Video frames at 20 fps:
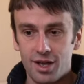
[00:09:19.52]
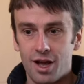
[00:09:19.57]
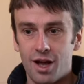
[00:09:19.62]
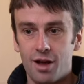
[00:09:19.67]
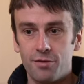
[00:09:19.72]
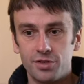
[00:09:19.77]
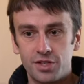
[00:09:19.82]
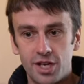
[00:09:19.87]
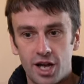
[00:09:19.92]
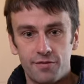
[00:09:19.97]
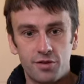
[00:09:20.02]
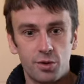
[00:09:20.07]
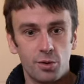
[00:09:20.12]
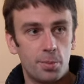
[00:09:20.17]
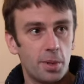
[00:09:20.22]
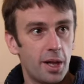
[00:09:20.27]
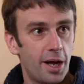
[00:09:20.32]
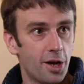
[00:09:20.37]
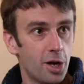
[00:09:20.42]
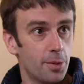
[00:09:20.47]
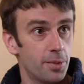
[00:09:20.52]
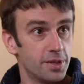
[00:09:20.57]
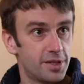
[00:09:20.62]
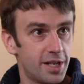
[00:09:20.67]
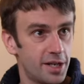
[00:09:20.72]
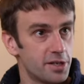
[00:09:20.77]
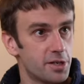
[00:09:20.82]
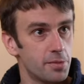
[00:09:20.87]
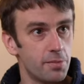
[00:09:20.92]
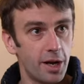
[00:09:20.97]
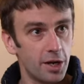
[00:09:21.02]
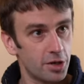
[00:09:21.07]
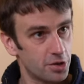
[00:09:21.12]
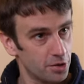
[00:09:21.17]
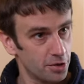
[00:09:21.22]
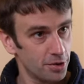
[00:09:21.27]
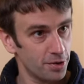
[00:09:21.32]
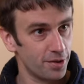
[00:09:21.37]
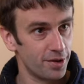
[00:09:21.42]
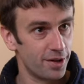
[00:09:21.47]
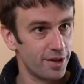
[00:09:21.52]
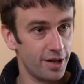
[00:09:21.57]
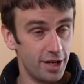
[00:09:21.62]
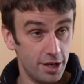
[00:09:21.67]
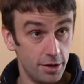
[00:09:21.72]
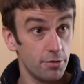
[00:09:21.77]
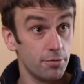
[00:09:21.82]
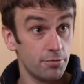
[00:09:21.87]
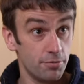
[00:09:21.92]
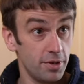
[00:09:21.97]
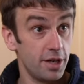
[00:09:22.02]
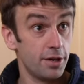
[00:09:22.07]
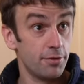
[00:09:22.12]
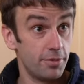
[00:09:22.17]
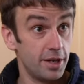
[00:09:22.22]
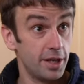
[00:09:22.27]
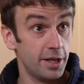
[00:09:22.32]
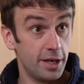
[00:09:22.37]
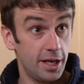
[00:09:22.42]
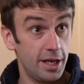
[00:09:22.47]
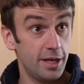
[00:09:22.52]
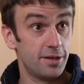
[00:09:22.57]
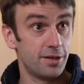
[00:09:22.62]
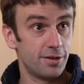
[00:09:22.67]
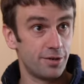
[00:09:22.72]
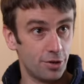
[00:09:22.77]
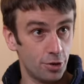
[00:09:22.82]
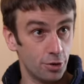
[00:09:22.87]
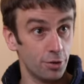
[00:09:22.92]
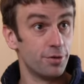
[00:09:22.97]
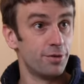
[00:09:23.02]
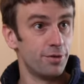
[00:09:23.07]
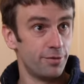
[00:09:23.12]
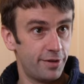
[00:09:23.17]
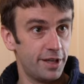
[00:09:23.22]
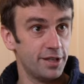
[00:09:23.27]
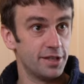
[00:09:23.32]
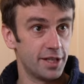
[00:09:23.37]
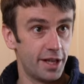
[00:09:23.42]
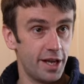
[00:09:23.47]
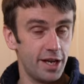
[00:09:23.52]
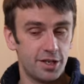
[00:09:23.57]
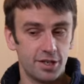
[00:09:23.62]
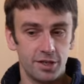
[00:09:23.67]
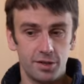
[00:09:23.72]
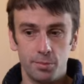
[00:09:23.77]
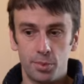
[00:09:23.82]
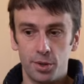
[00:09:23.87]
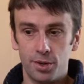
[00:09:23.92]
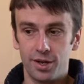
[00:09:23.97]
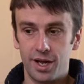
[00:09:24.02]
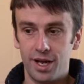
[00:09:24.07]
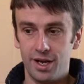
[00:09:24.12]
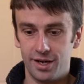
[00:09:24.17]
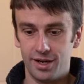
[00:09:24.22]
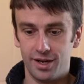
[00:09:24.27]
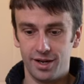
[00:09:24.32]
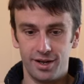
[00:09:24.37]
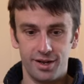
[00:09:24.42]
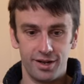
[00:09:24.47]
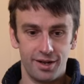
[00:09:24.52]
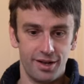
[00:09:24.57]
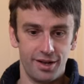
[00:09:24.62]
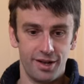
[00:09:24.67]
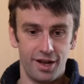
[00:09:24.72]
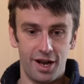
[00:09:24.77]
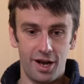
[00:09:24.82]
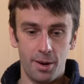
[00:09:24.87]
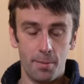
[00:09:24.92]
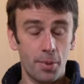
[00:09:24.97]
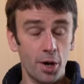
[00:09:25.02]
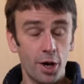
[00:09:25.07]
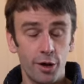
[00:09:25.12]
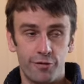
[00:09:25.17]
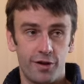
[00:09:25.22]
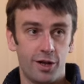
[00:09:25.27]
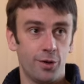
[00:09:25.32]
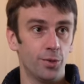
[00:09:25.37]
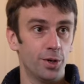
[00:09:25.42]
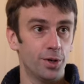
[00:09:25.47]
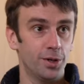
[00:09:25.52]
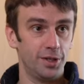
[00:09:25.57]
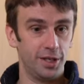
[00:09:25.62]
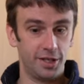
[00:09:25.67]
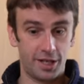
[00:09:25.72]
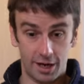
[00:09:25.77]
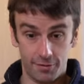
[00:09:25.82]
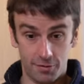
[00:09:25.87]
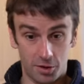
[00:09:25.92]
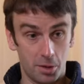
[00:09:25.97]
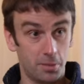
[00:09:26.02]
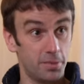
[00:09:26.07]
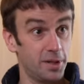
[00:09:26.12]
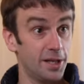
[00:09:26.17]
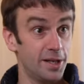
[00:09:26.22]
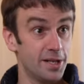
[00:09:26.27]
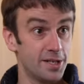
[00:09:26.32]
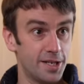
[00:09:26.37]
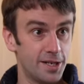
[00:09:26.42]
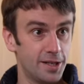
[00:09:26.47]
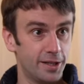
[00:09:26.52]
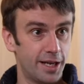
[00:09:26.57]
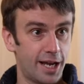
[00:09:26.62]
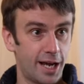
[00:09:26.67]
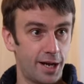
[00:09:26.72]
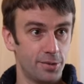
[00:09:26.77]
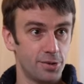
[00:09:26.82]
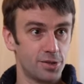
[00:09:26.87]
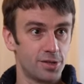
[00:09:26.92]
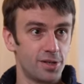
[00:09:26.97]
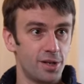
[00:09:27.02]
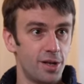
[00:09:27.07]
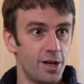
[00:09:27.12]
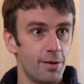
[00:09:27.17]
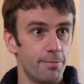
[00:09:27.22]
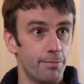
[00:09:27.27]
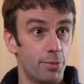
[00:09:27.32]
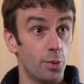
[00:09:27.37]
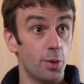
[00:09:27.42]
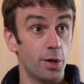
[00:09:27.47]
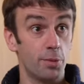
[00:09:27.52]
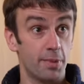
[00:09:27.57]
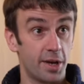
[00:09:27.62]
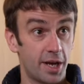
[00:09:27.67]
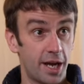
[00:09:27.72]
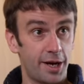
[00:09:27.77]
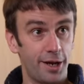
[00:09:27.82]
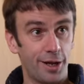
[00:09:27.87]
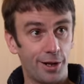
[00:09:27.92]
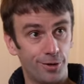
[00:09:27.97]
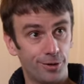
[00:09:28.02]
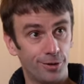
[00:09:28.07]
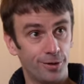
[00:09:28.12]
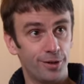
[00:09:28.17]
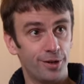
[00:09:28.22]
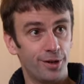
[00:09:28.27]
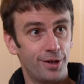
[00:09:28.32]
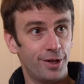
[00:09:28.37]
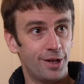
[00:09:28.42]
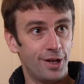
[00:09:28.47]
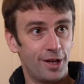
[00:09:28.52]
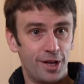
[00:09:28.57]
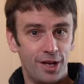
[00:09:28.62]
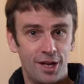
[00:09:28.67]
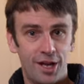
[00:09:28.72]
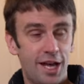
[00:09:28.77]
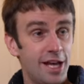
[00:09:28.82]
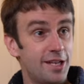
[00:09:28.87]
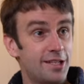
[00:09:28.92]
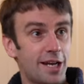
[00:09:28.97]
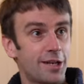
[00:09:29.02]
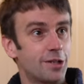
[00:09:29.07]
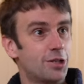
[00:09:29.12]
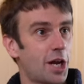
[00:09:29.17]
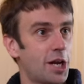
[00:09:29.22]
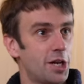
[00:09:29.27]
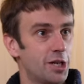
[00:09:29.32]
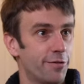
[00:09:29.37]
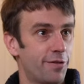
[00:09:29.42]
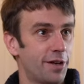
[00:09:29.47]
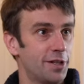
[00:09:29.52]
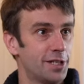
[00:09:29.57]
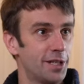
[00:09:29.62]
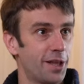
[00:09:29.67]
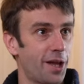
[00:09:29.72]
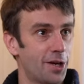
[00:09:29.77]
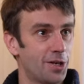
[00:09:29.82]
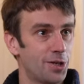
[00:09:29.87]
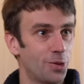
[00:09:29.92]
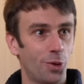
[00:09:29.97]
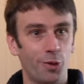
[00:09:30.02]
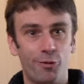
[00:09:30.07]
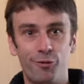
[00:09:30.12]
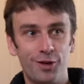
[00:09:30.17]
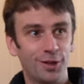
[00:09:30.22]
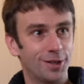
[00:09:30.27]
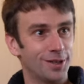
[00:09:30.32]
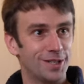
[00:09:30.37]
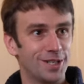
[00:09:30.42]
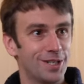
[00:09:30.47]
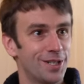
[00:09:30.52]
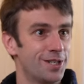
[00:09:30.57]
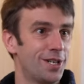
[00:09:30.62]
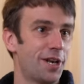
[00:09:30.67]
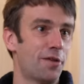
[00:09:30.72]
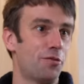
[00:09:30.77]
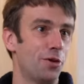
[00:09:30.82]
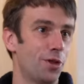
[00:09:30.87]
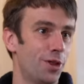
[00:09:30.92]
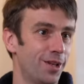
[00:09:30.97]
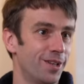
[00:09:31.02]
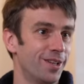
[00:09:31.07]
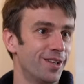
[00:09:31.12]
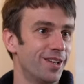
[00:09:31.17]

Obviously, have to apply common sense and make sure you really need good ventilation. But in a perfect world, you'd have a completely sealed house, but with mechanical heat exchanger ventilation, filters and everything.